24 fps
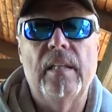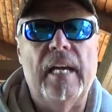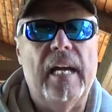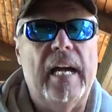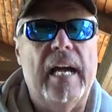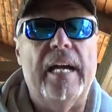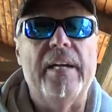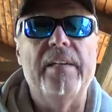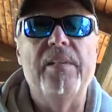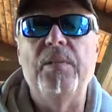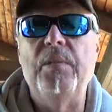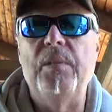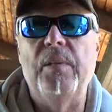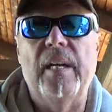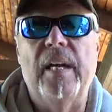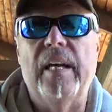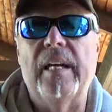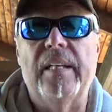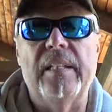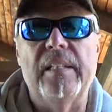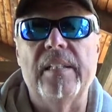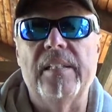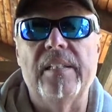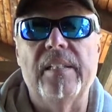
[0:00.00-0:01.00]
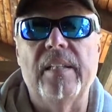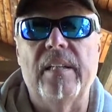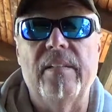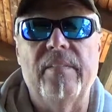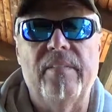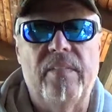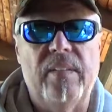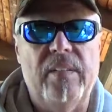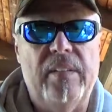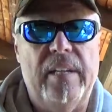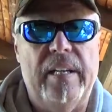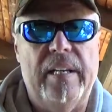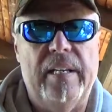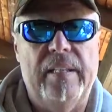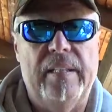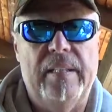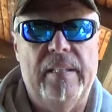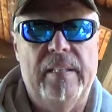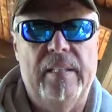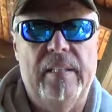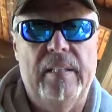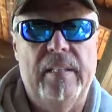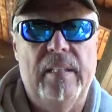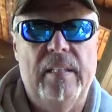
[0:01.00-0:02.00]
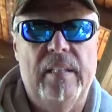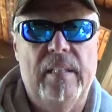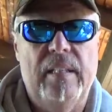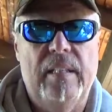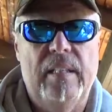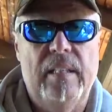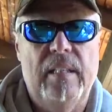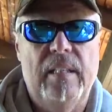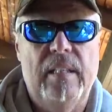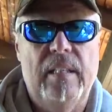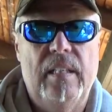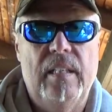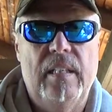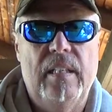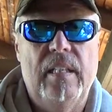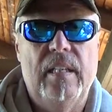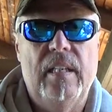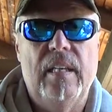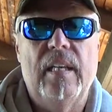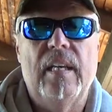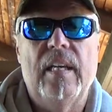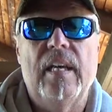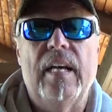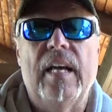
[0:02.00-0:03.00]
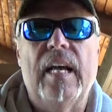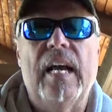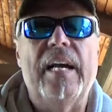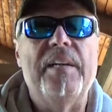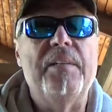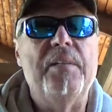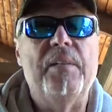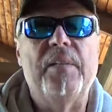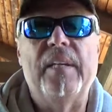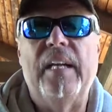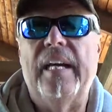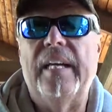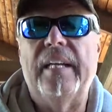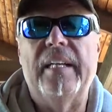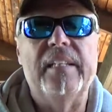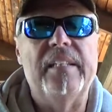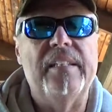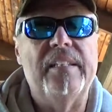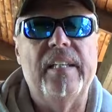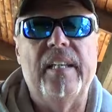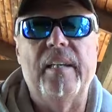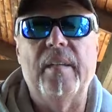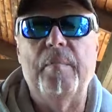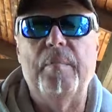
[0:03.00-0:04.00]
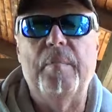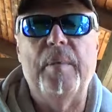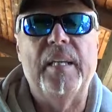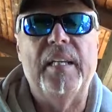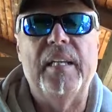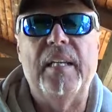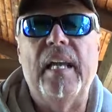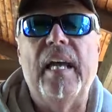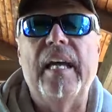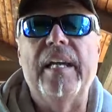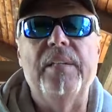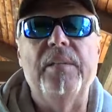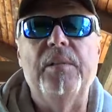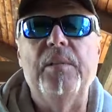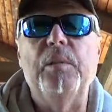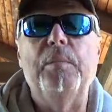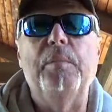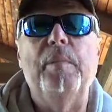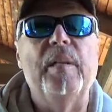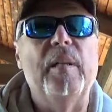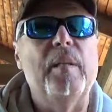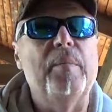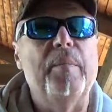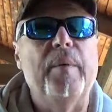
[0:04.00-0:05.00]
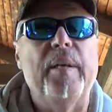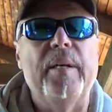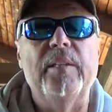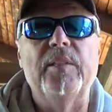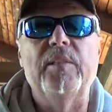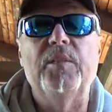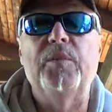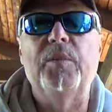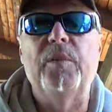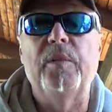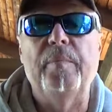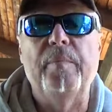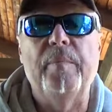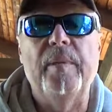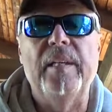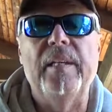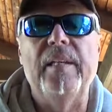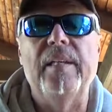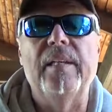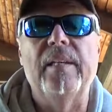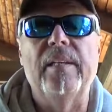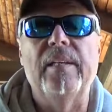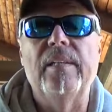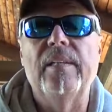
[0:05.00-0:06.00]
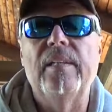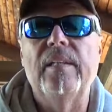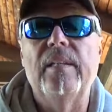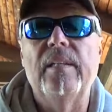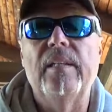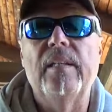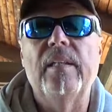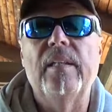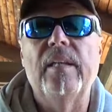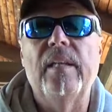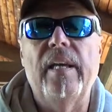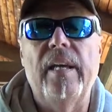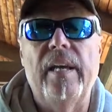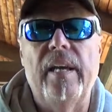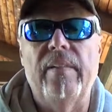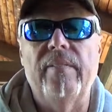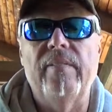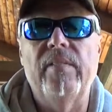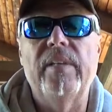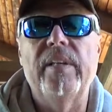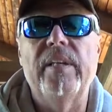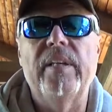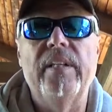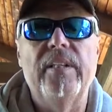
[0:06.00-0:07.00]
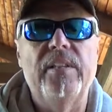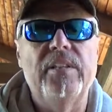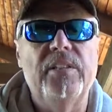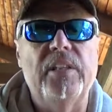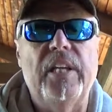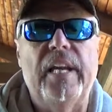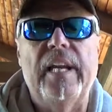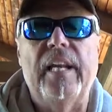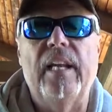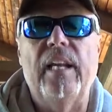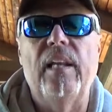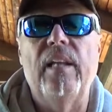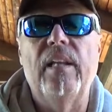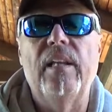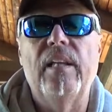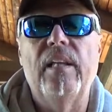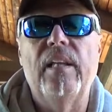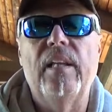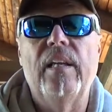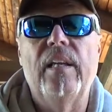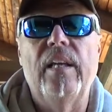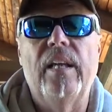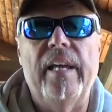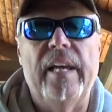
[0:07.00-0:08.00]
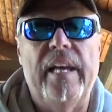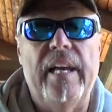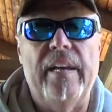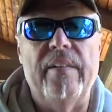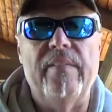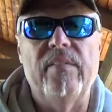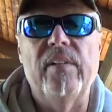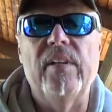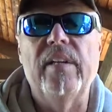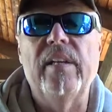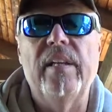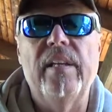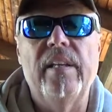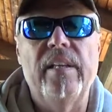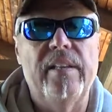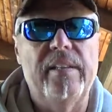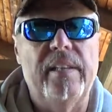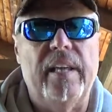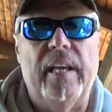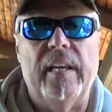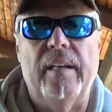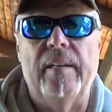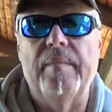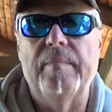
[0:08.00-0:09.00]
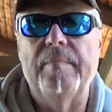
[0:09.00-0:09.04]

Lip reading: I do not consent for that. I do not consent being lied to by the mainstream media. Every channel, everything.